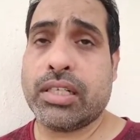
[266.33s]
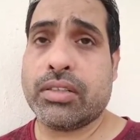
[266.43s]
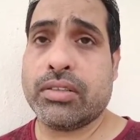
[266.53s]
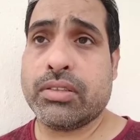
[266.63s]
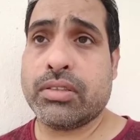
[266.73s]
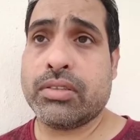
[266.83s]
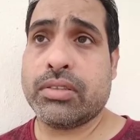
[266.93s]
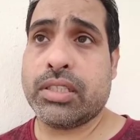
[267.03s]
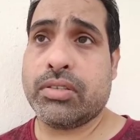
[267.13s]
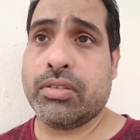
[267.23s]
also
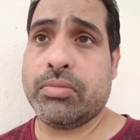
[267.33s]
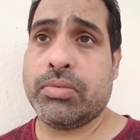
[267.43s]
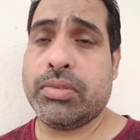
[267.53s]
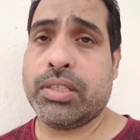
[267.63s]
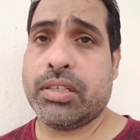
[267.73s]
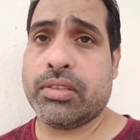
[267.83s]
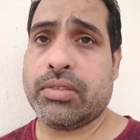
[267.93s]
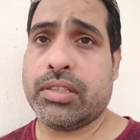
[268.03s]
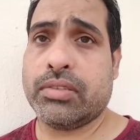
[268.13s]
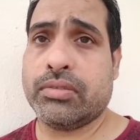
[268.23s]
it
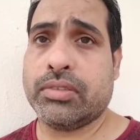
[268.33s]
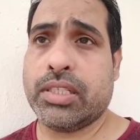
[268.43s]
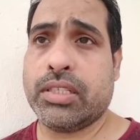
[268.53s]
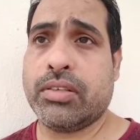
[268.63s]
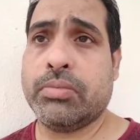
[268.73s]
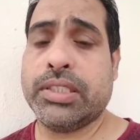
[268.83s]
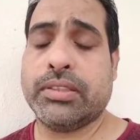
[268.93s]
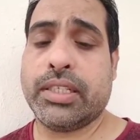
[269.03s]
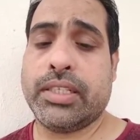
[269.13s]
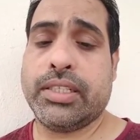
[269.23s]
will be
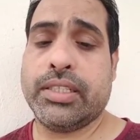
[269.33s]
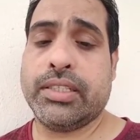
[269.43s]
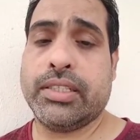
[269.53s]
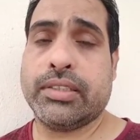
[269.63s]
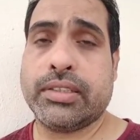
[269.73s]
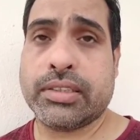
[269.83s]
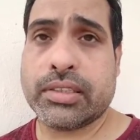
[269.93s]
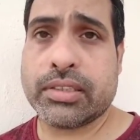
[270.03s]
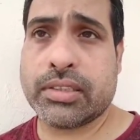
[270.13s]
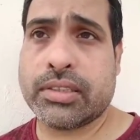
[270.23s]
said in this
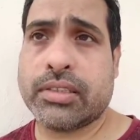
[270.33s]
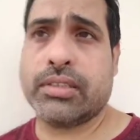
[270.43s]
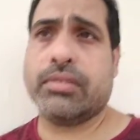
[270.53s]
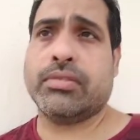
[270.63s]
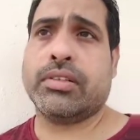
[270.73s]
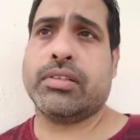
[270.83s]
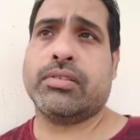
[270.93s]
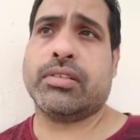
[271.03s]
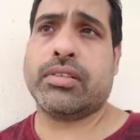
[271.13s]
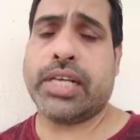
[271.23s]

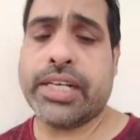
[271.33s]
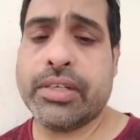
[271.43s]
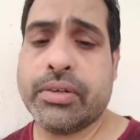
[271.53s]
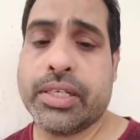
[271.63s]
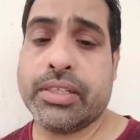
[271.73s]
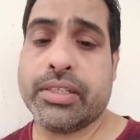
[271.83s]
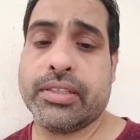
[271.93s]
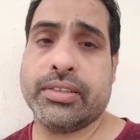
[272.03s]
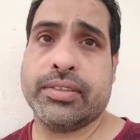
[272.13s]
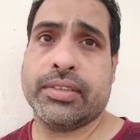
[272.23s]
end to end.
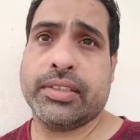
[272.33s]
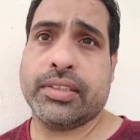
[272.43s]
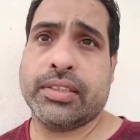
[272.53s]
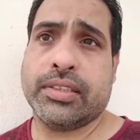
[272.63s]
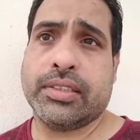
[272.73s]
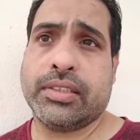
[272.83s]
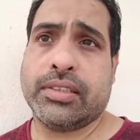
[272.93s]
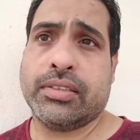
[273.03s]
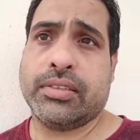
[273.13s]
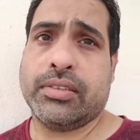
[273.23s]

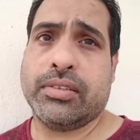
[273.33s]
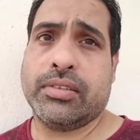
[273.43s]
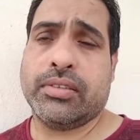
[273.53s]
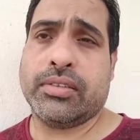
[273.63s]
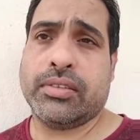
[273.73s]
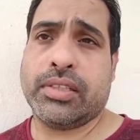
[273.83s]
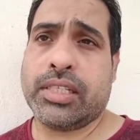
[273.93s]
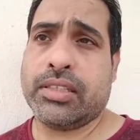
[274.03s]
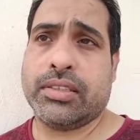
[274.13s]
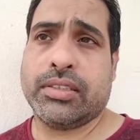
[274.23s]
So
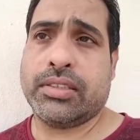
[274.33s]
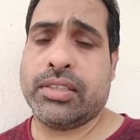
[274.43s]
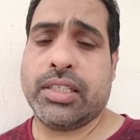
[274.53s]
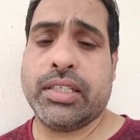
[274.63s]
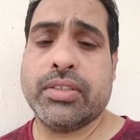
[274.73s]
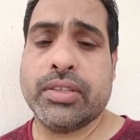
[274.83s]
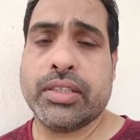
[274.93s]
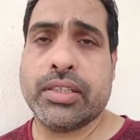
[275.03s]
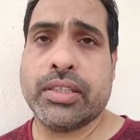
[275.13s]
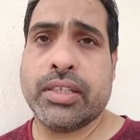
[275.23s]
that is really good.
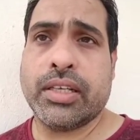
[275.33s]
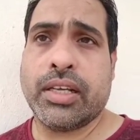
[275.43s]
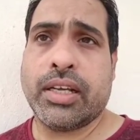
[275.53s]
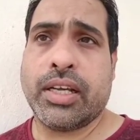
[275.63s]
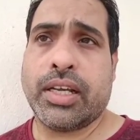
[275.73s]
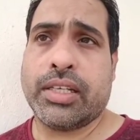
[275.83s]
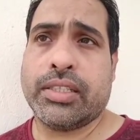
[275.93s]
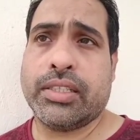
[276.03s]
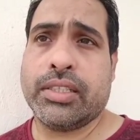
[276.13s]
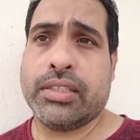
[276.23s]

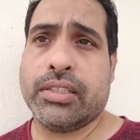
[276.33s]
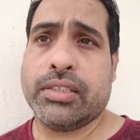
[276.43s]
And